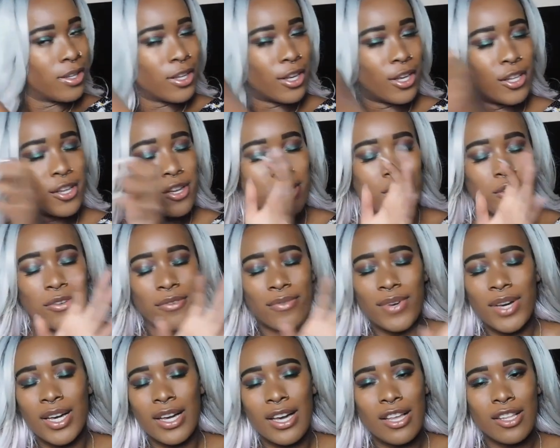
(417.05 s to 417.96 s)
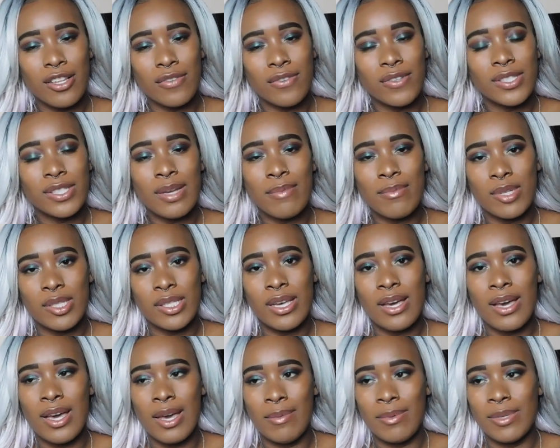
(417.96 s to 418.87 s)
You know, a little fun color for
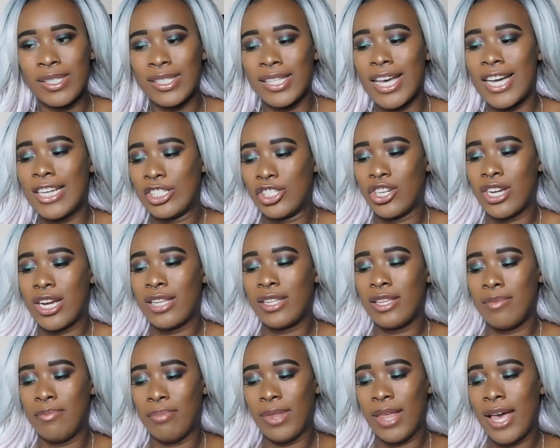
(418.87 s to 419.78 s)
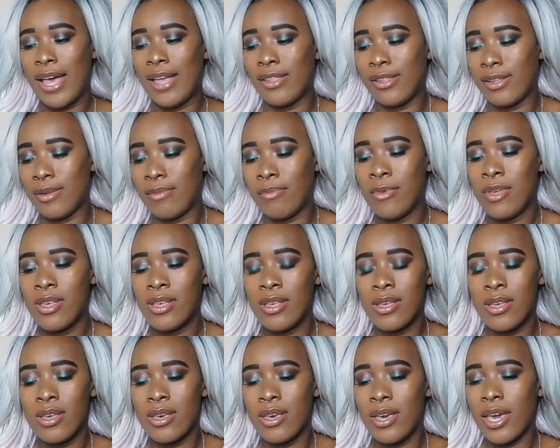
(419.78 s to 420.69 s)
summertime. Because last year I did platinum.
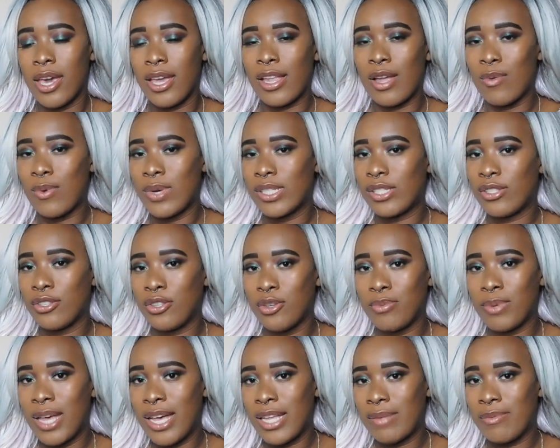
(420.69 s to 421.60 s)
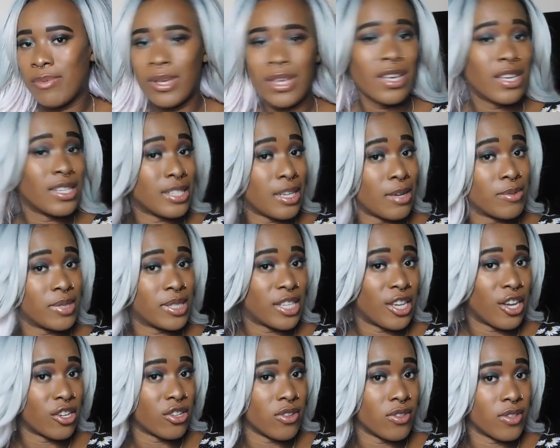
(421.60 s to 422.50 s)
And I was going to do platinum because I was
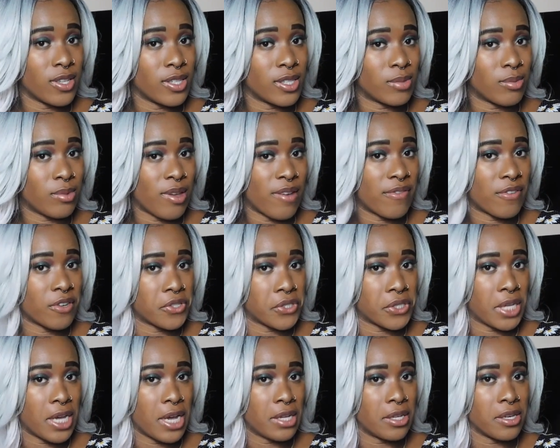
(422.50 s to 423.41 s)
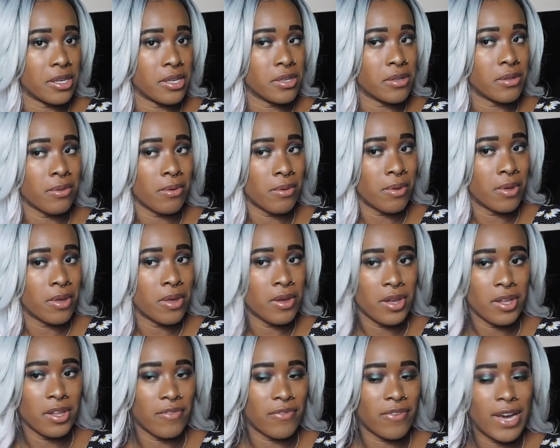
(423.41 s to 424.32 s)
scared of this when I first got it.
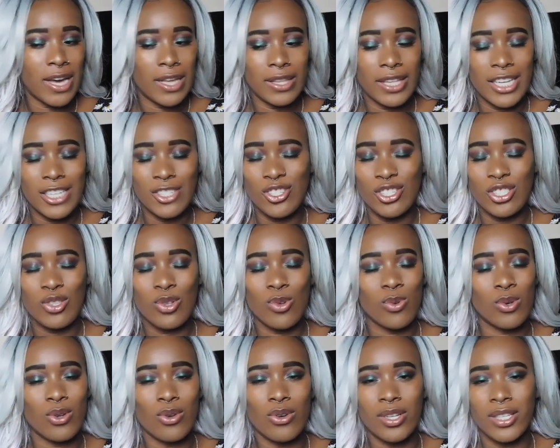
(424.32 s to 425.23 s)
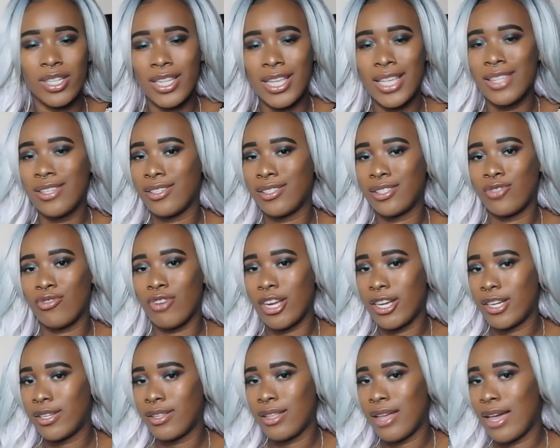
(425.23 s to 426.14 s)
And finally I just threw it on and it looks
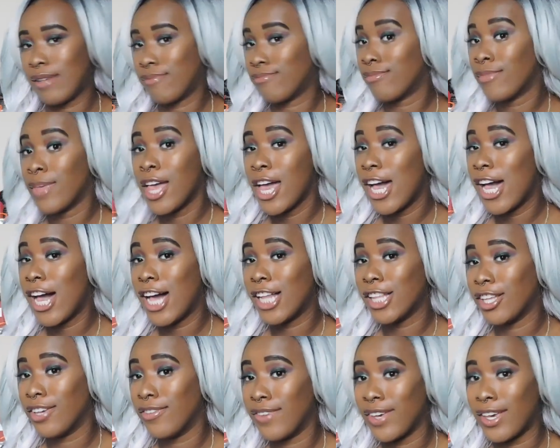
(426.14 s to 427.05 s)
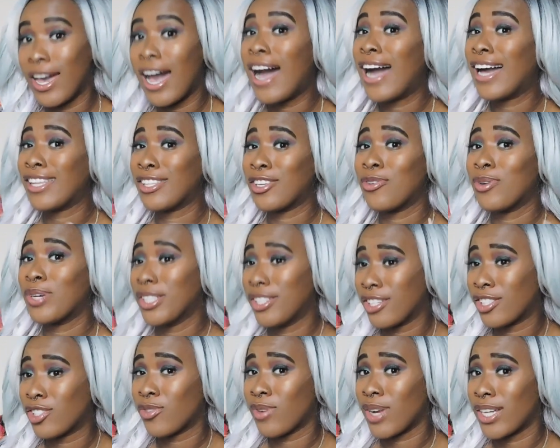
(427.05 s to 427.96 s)
great. I love it. I know it
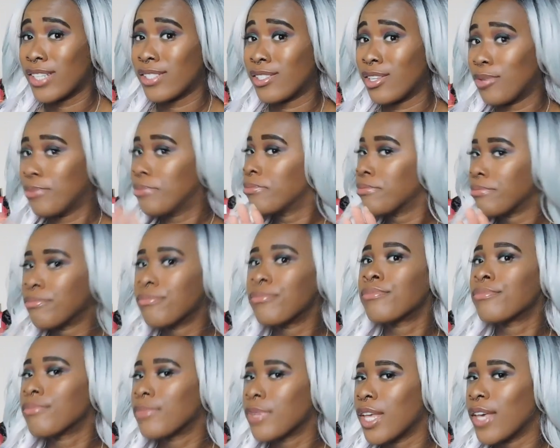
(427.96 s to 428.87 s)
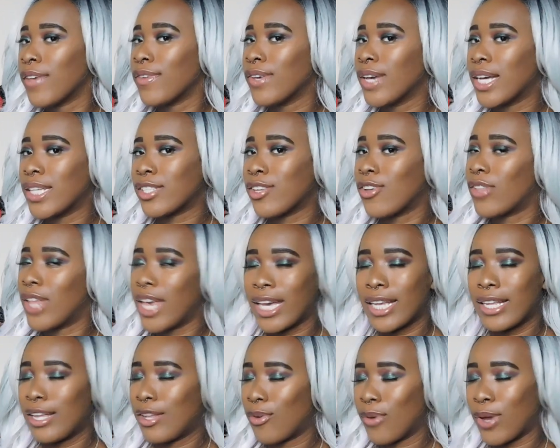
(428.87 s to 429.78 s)
looks great. So if you guys don't like
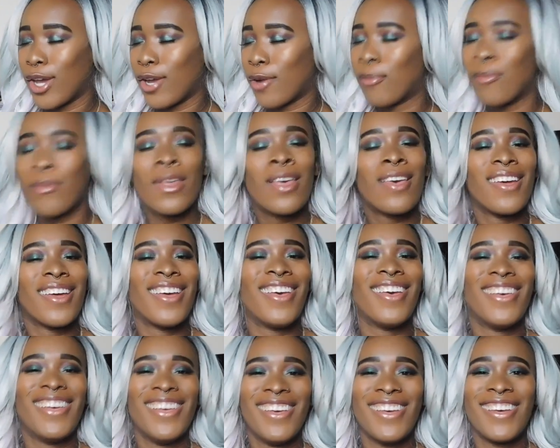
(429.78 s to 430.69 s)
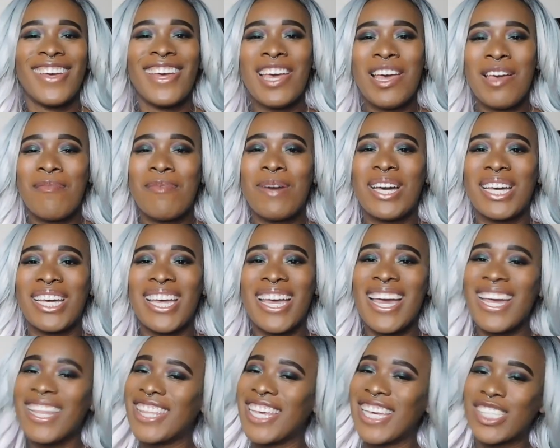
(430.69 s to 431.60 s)
it, I don't care. But
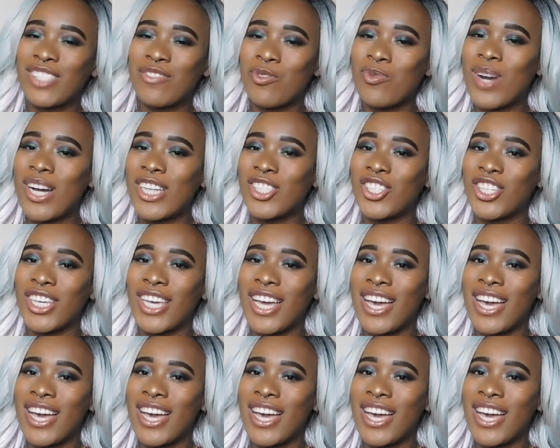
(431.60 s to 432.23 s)
thanks for watching,